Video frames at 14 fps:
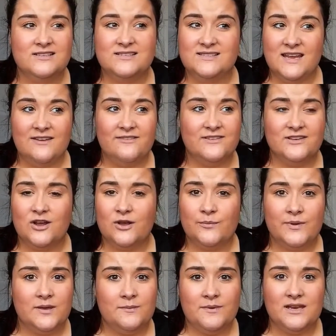definitely not a
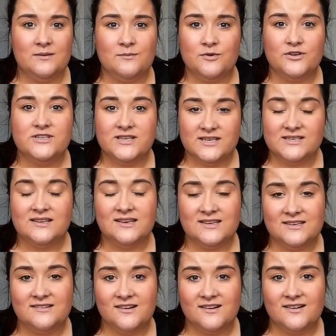baby anymore. She is a
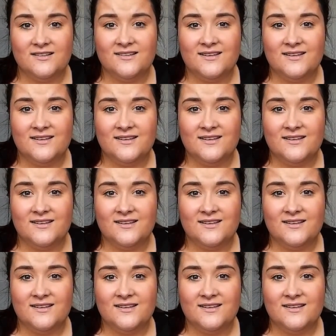little girl.